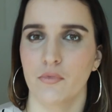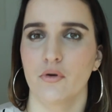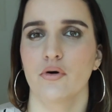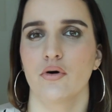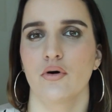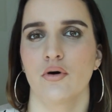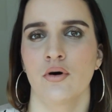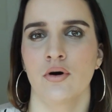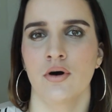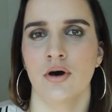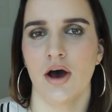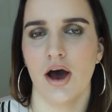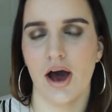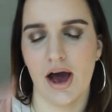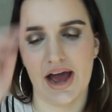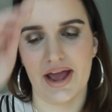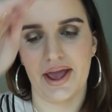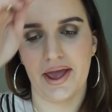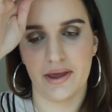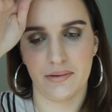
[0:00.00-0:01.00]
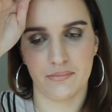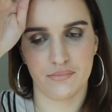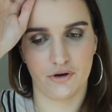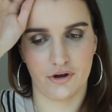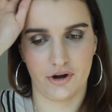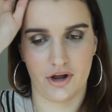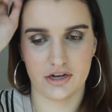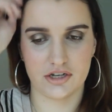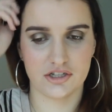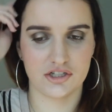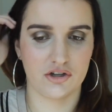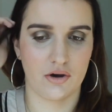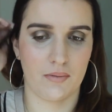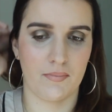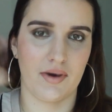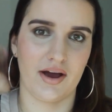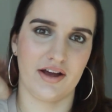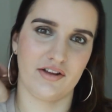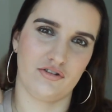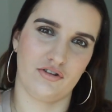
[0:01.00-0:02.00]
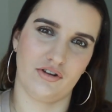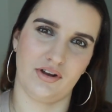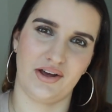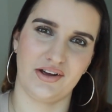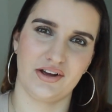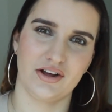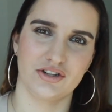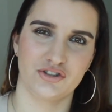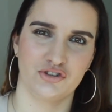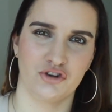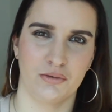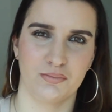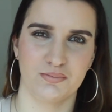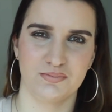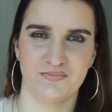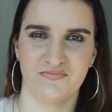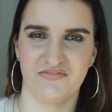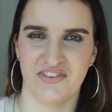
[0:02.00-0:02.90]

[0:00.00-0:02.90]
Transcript: more high-end products, so I might do like a top